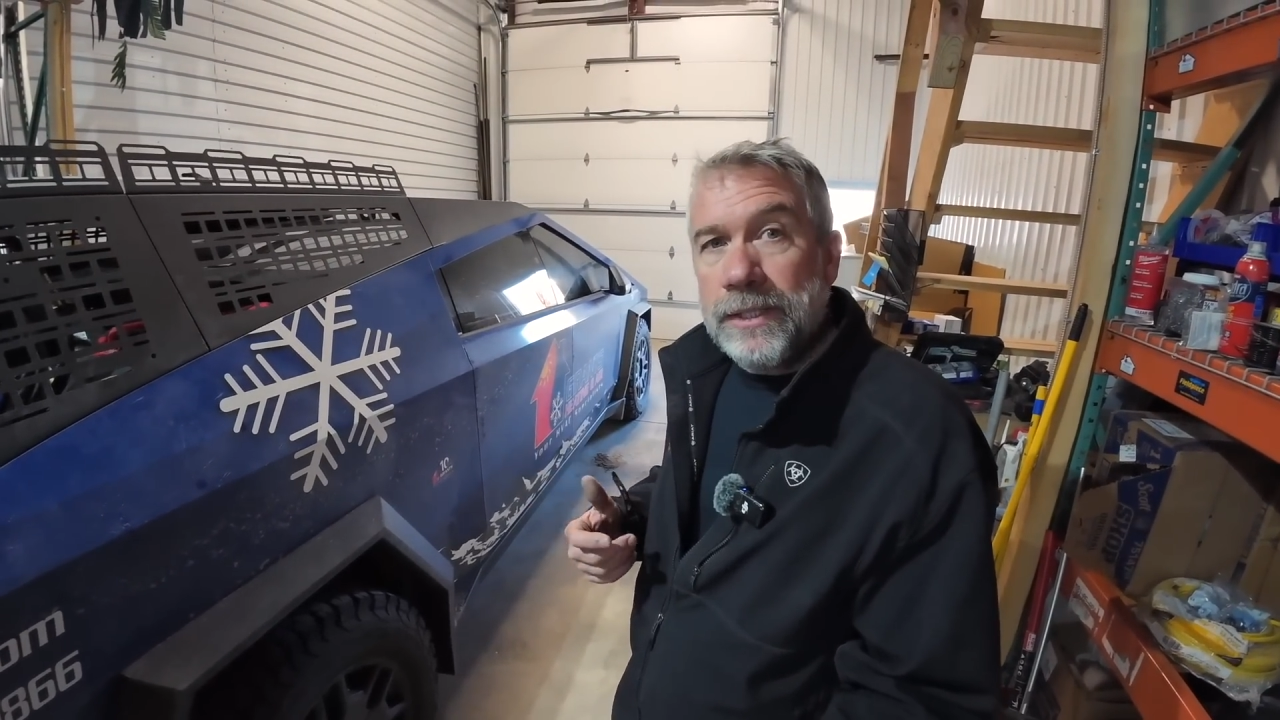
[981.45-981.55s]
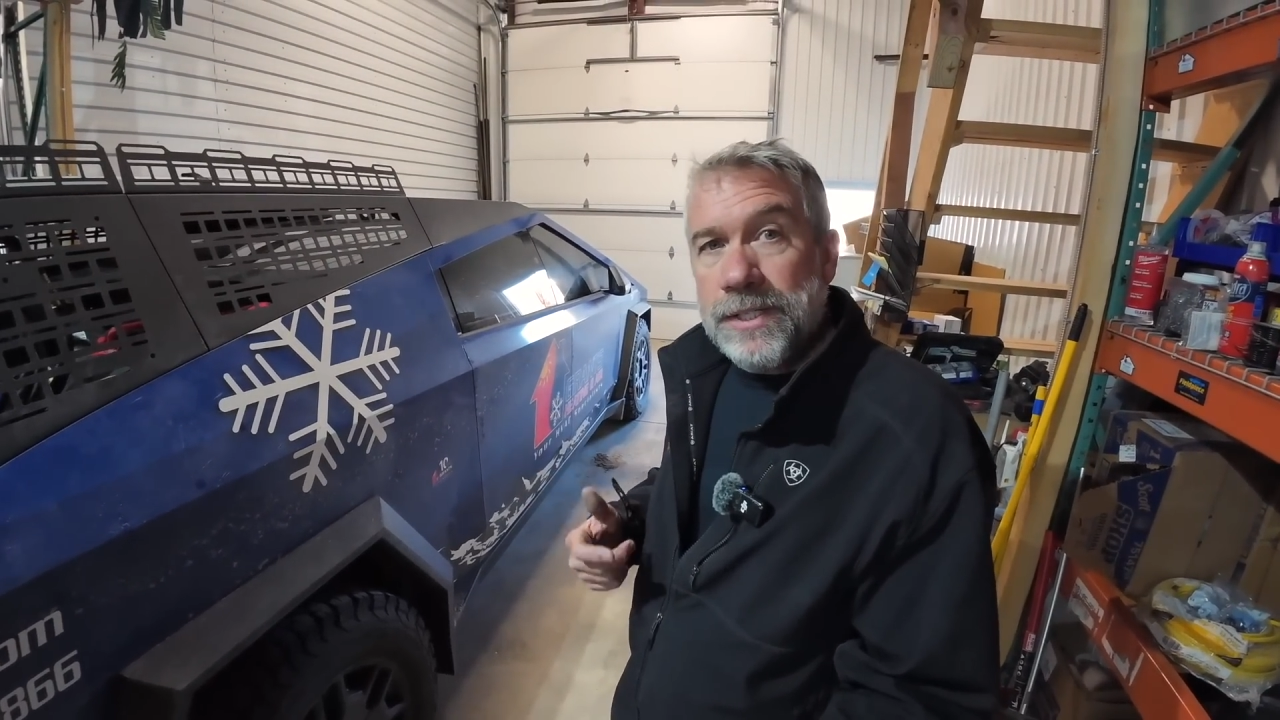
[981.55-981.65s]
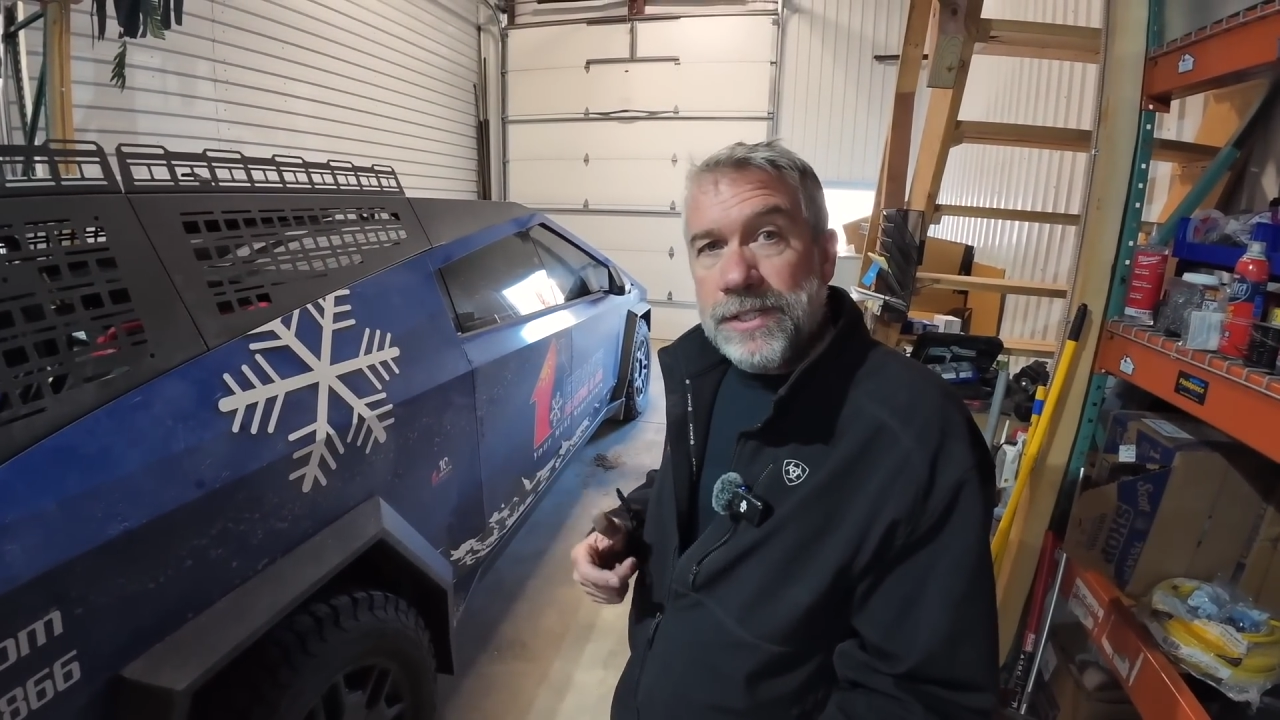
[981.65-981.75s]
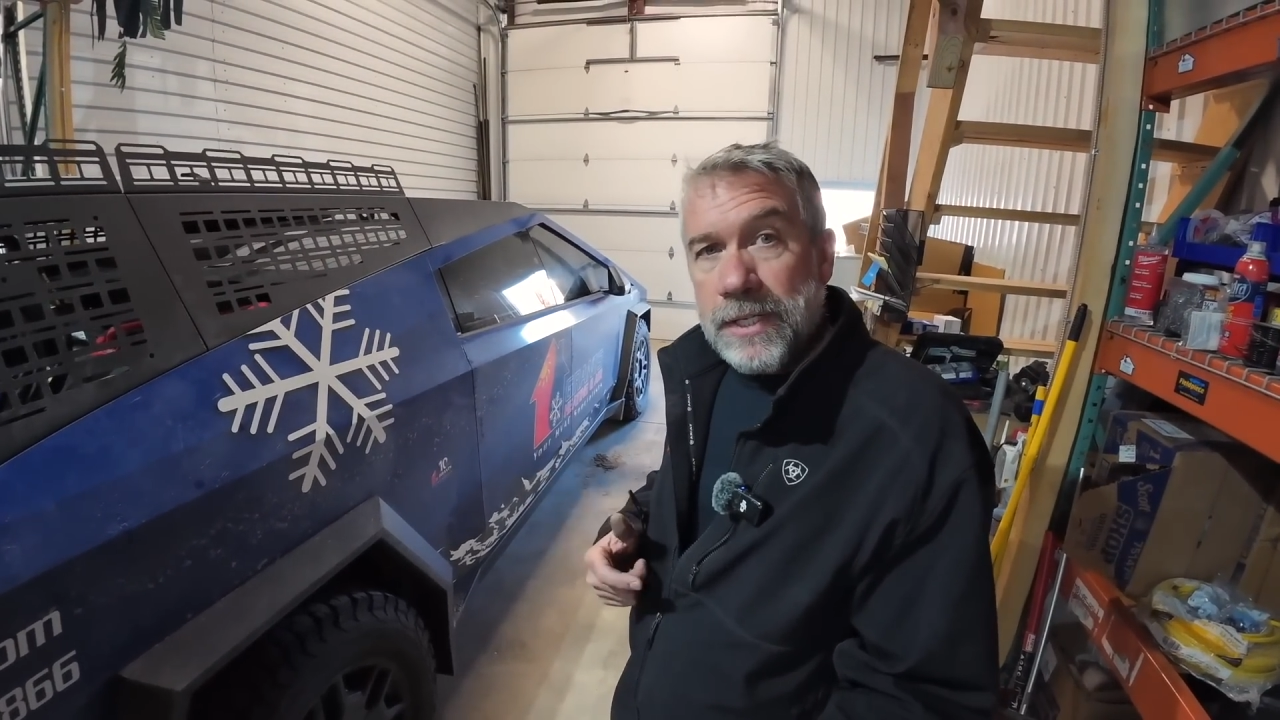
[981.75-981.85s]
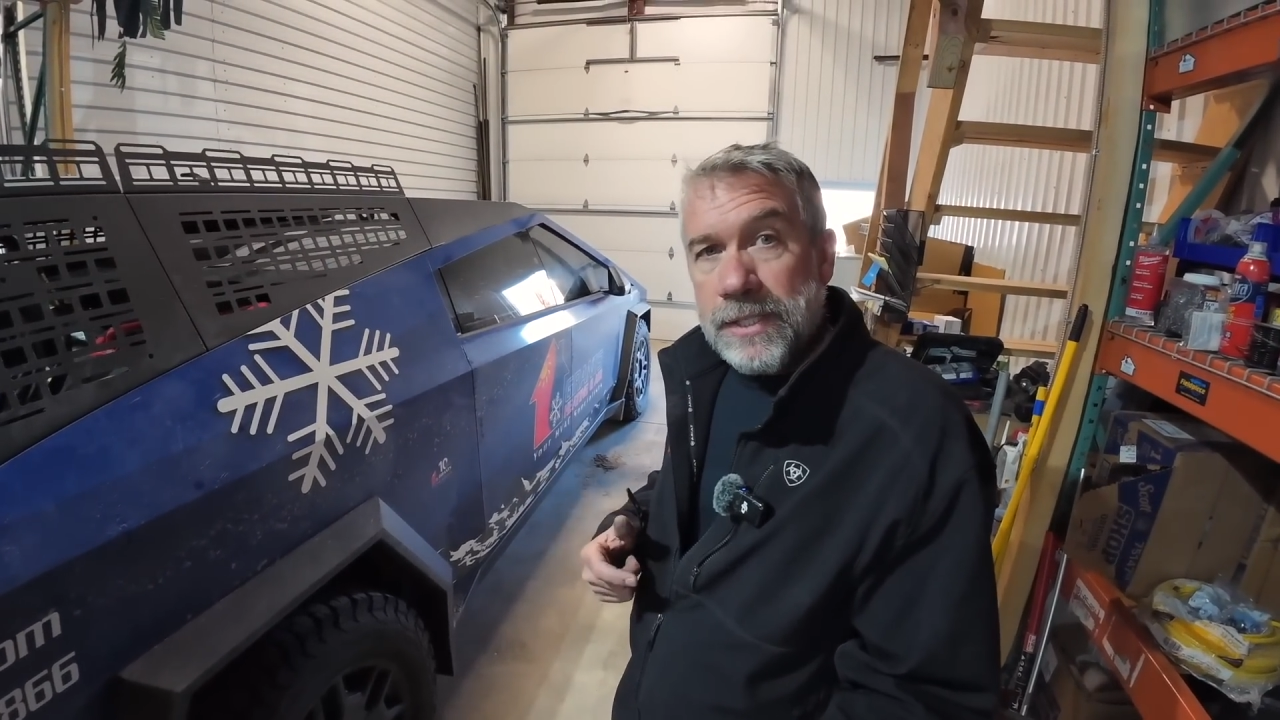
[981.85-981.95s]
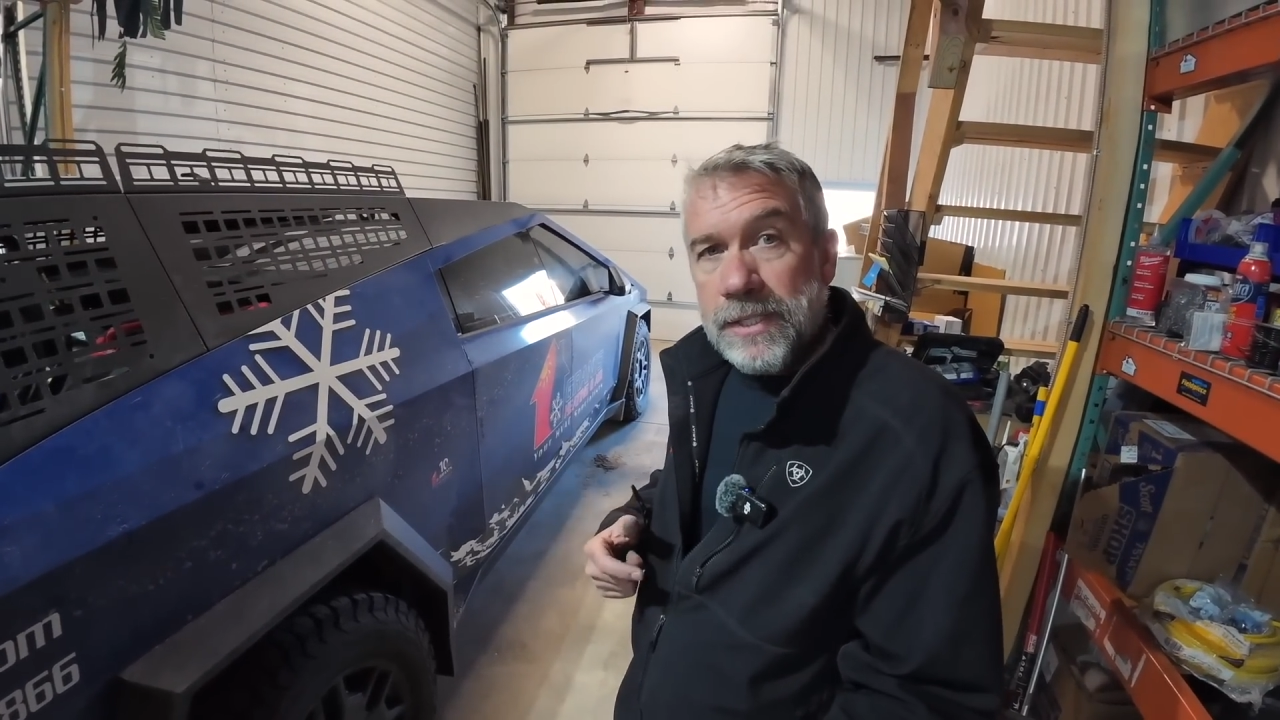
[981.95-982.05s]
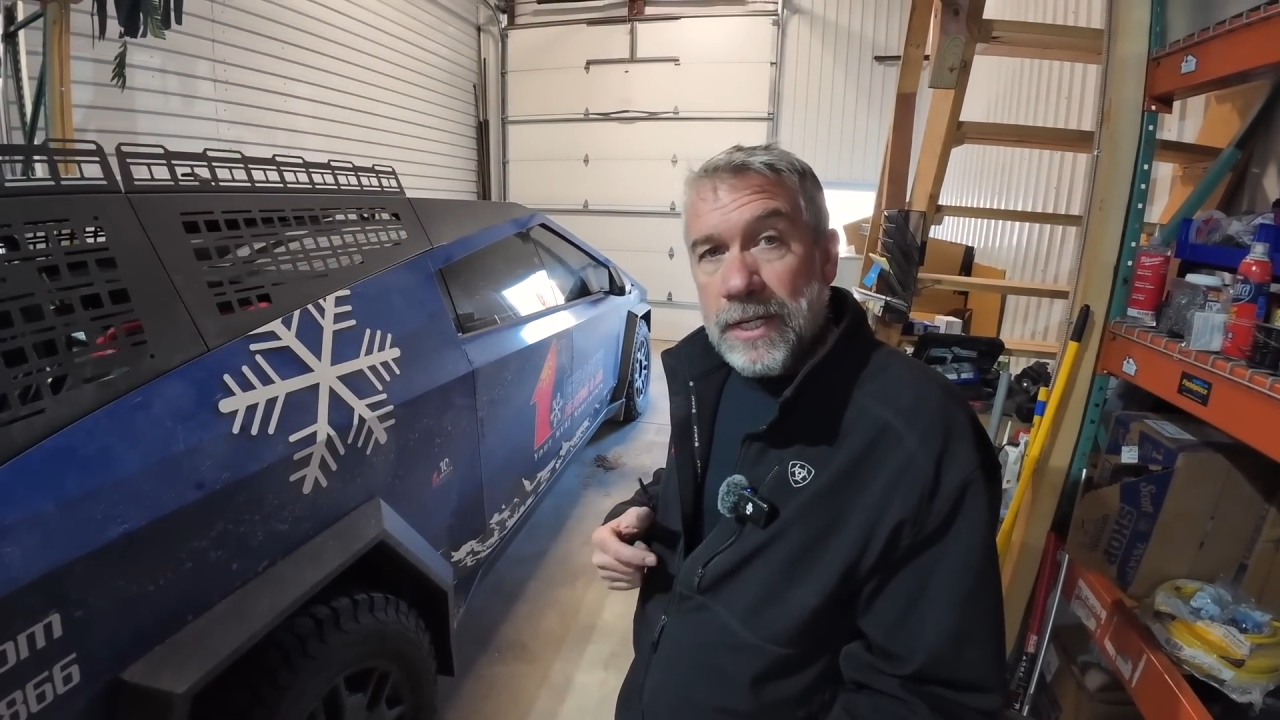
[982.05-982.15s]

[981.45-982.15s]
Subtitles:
in the sense